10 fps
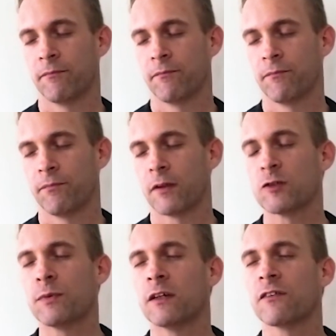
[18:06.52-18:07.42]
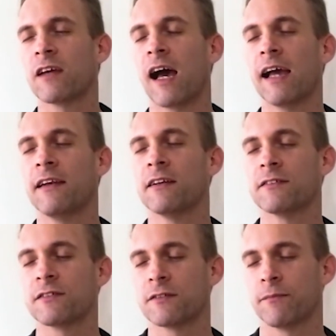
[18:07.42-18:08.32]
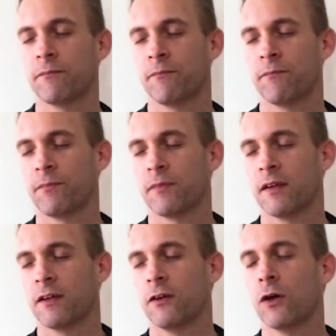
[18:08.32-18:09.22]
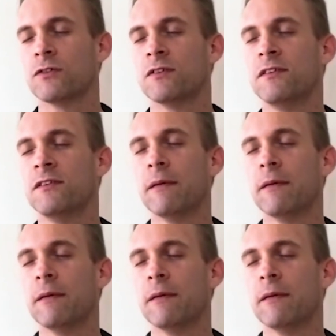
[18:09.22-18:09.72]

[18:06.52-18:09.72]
The spirit of kindness goes deep